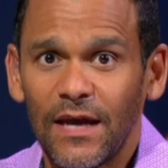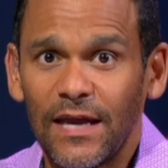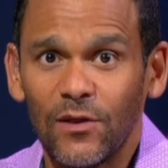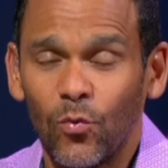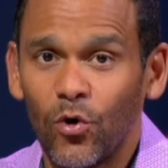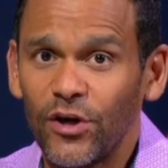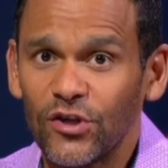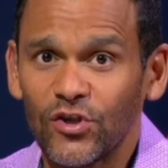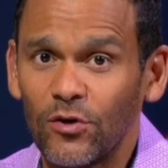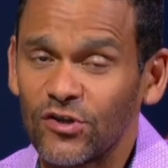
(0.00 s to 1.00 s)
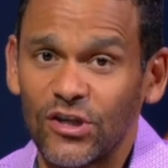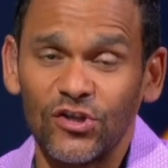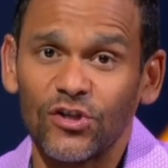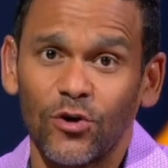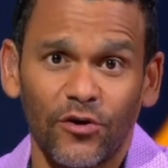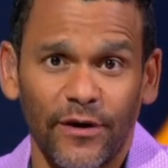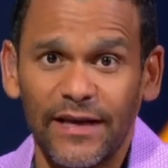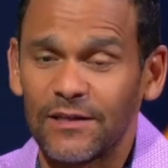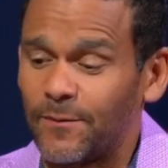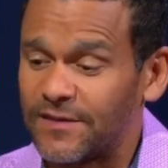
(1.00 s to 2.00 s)
And the Warriors owners could just throw their
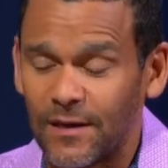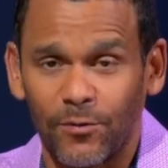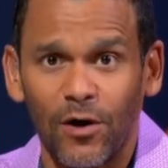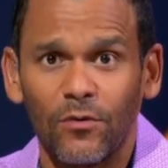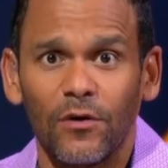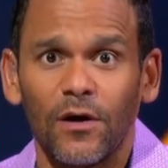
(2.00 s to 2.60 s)
hands up and say, bro,